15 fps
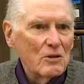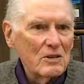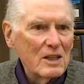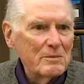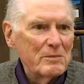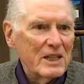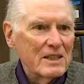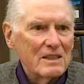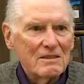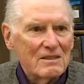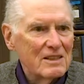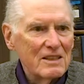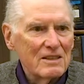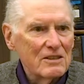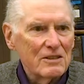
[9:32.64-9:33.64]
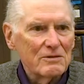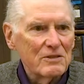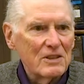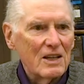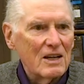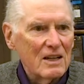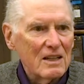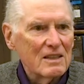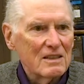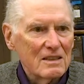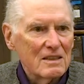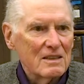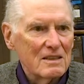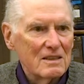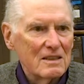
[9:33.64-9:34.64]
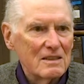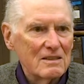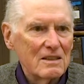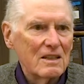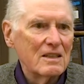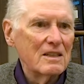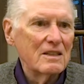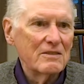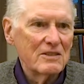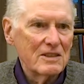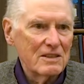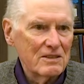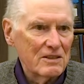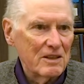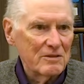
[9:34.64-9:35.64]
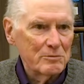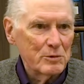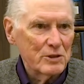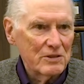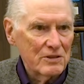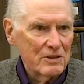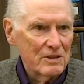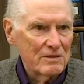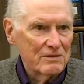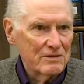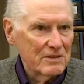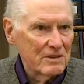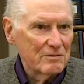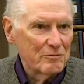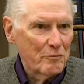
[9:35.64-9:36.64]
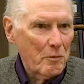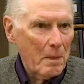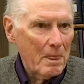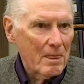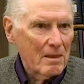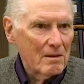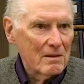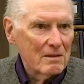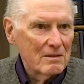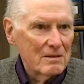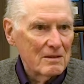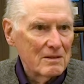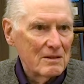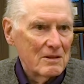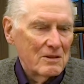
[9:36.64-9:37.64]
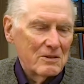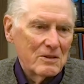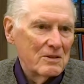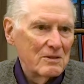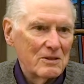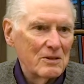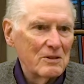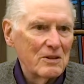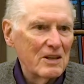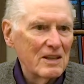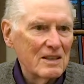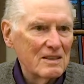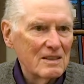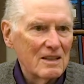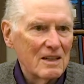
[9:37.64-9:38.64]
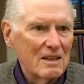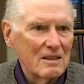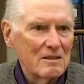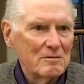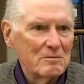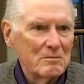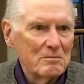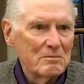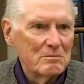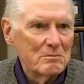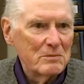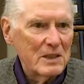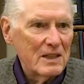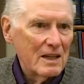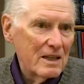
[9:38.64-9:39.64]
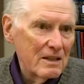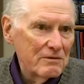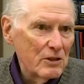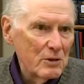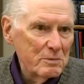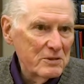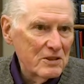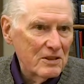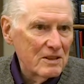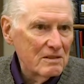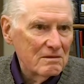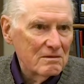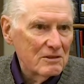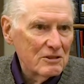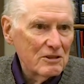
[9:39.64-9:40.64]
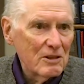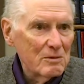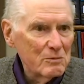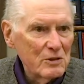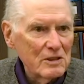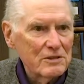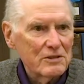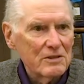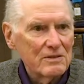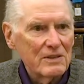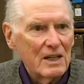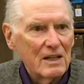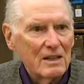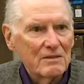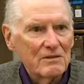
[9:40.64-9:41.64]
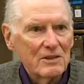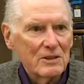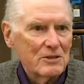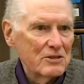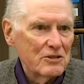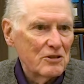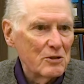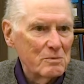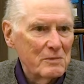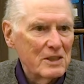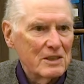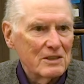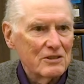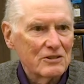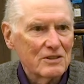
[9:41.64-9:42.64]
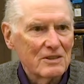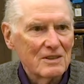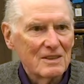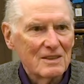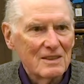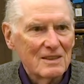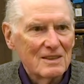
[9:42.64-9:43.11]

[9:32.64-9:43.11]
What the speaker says: Only by dint of luck is any of this stuff preserved. You know, you can't tell. But I have hopes that some will survive. There's so much.